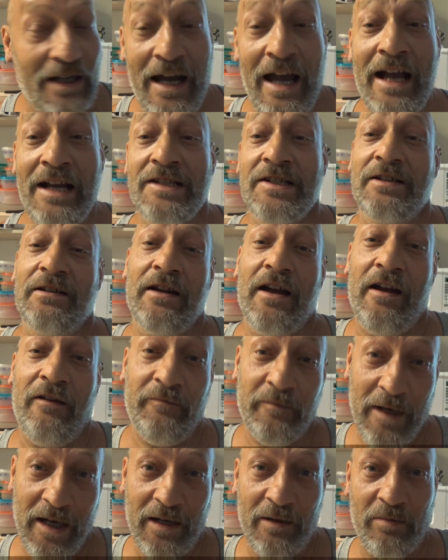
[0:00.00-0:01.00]
actually
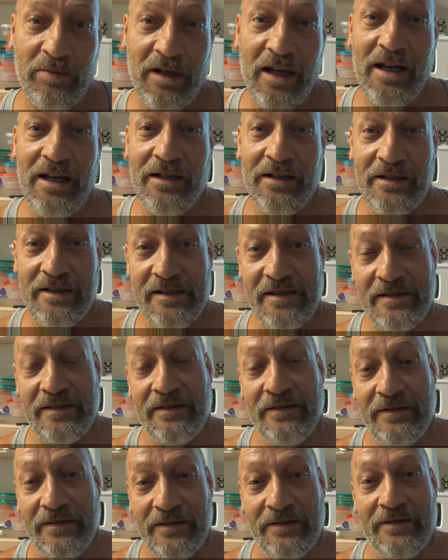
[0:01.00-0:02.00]
I've made a
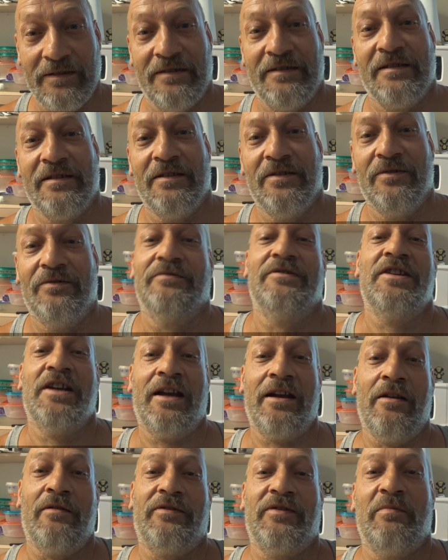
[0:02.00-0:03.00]
playlist. So
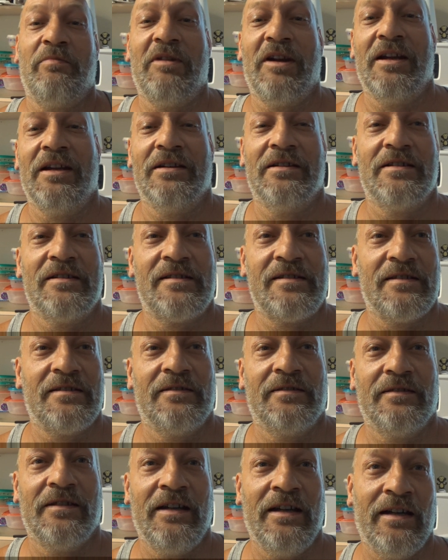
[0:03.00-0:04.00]
check out the playlist
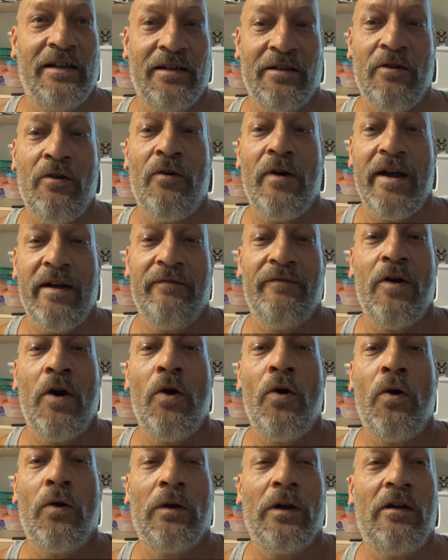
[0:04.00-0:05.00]
and, and I'll have
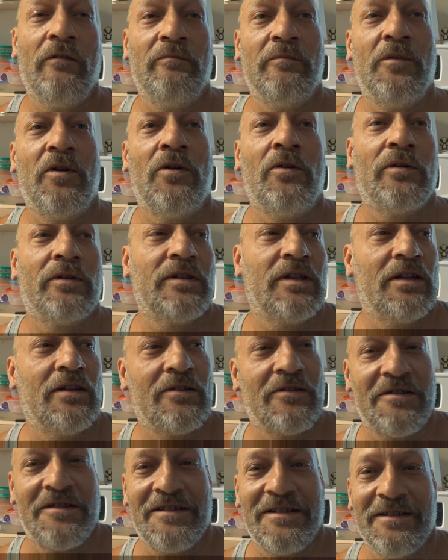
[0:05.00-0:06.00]
all of them on
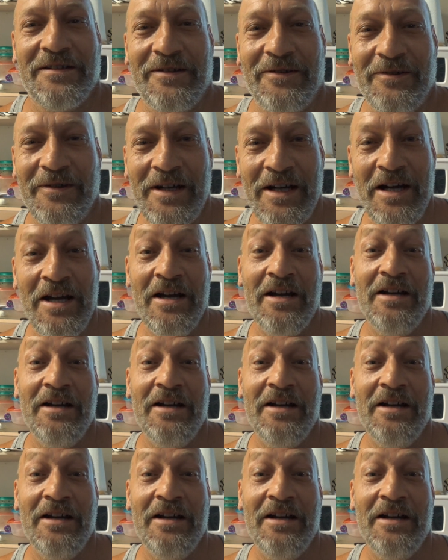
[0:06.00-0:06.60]
there. So